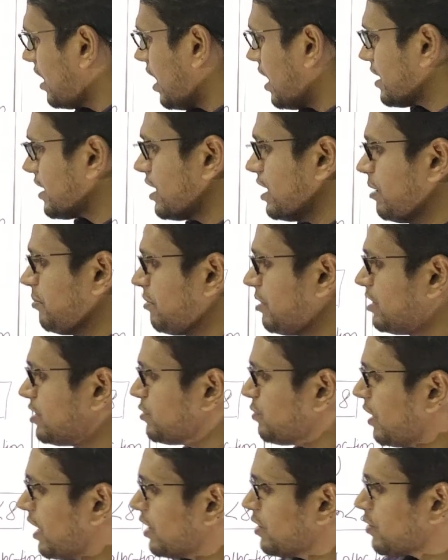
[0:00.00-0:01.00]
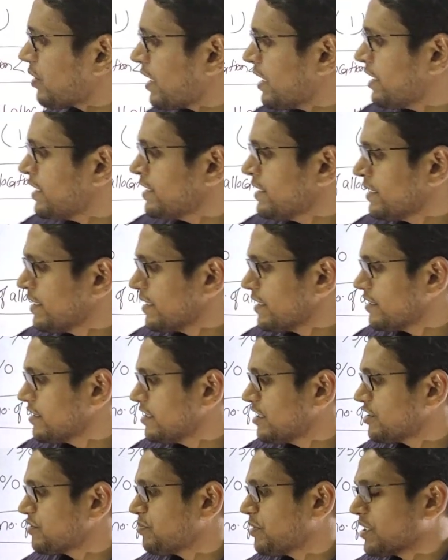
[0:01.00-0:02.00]
are able to allocate
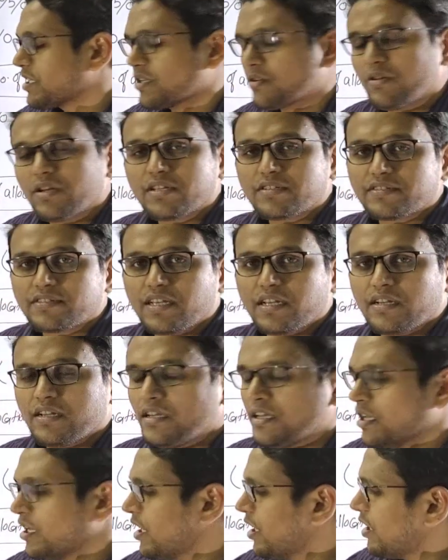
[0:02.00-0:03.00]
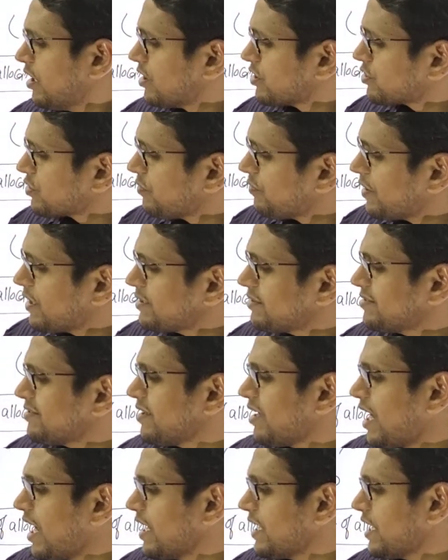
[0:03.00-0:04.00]
in this particular cell. So once
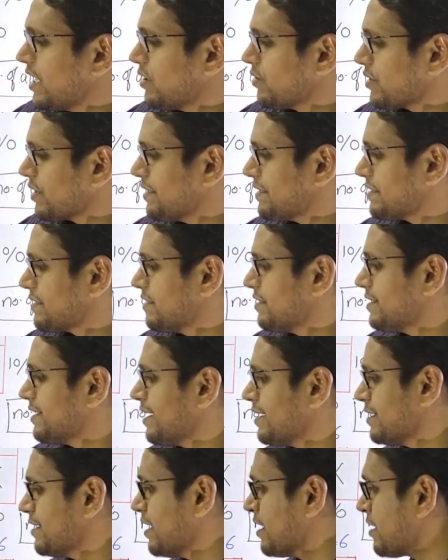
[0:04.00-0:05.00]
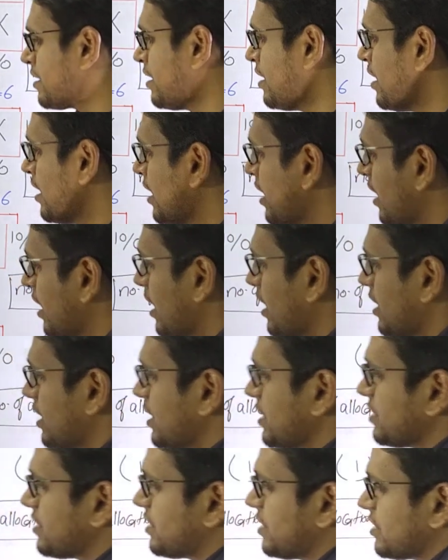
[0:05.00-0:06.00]
I allocate theta here,
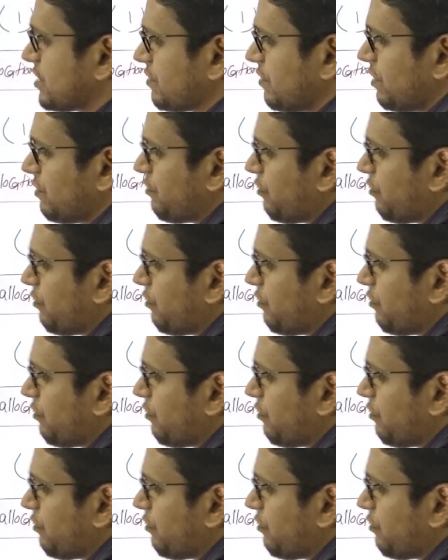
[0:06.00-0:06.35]
this will